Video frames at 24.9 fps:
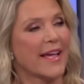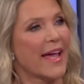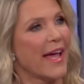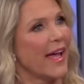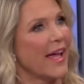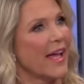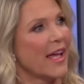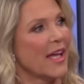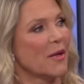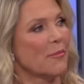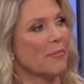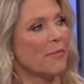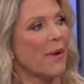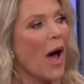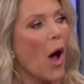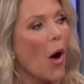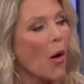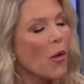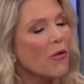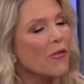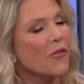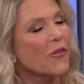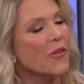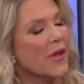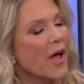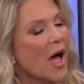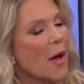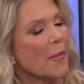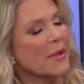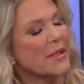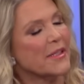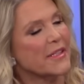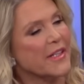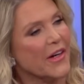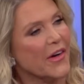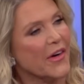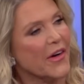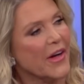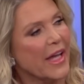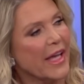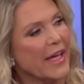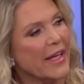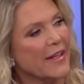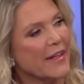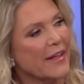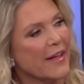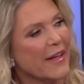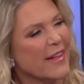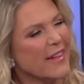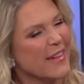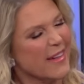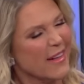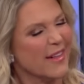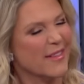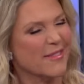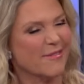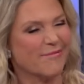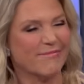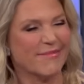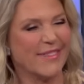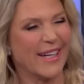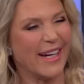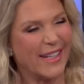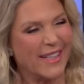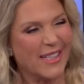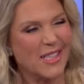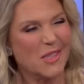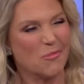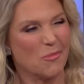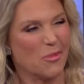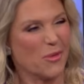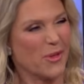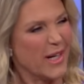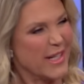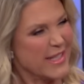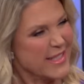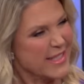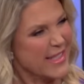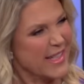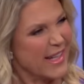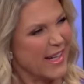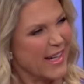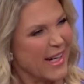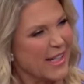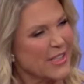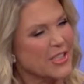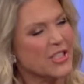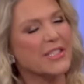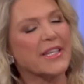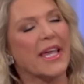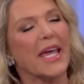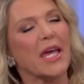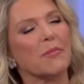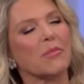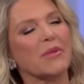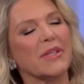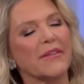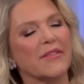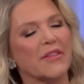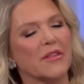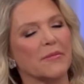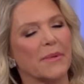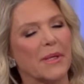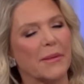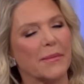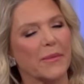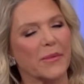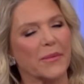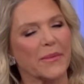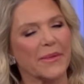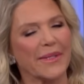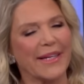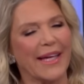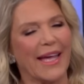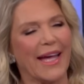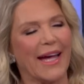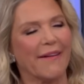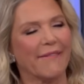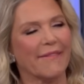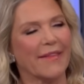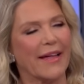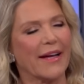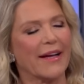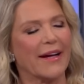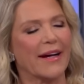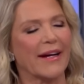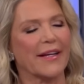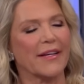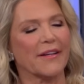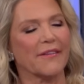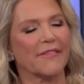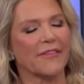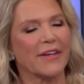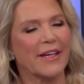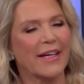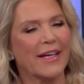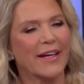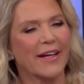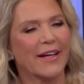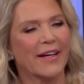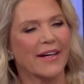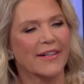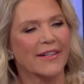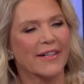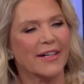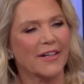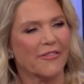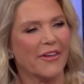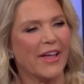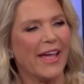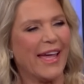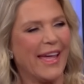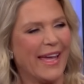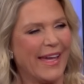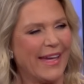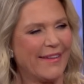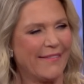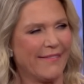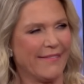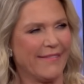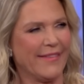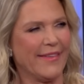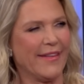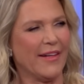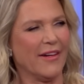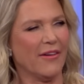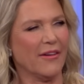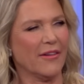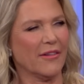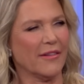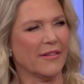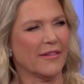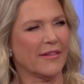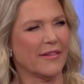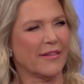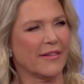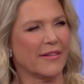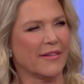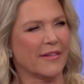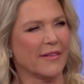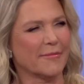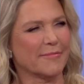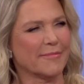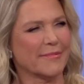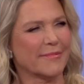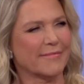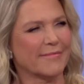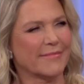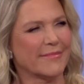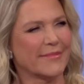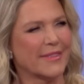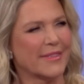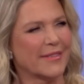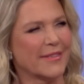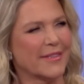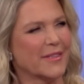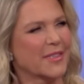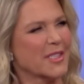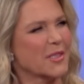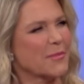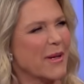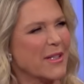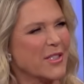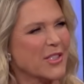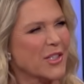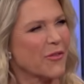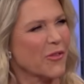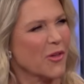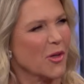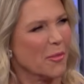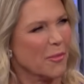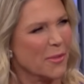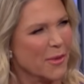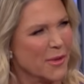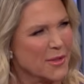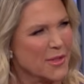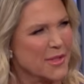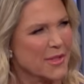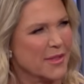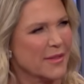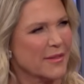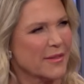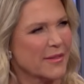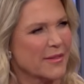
a powerful commentary and kind of depressing. I just can't believe that people really have that kind of hate there, especially for a person.